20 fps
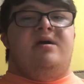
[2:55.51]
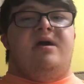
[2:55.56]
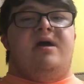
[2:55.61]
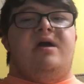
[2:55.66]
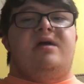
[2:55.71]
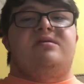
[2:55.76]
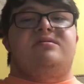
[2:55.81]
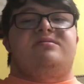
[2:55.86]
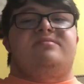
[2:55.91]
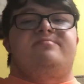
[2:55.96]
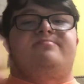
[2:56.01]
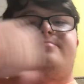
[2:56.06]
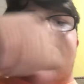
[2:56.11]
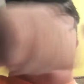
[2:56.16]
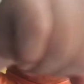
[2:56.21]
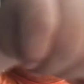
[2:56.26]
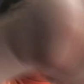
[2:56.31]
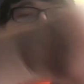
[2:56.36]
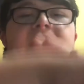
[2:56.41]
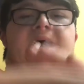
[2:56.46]
and
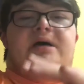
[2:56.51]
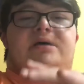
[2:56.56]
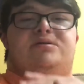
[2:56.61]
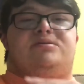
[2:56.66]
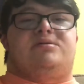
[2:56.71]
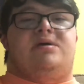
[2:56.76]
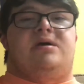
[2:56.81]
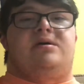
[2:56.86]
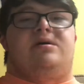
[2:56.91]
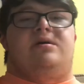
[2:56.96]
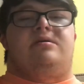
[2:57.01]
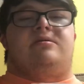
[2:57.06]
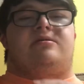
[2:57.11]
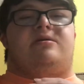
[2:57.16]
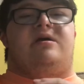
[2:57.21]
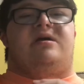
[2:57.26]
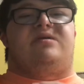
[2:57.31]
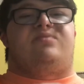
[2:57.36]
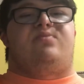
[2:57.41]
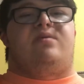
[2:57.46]
smash that
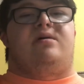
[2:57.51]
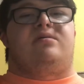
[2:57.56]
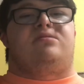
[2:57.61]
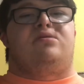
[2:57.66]
notification bell